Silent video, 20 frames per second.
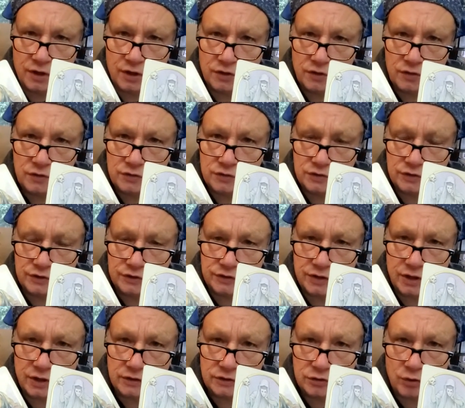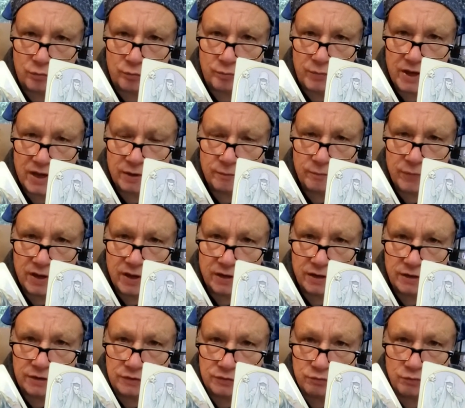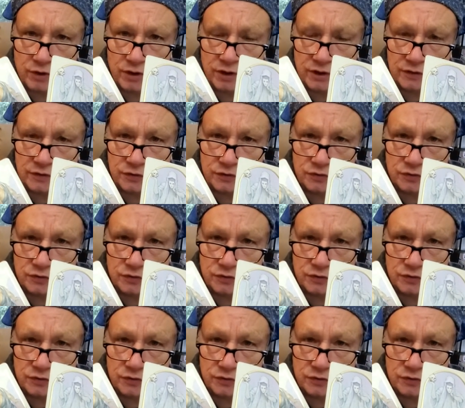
Usually he's got his little backpack and he's right at the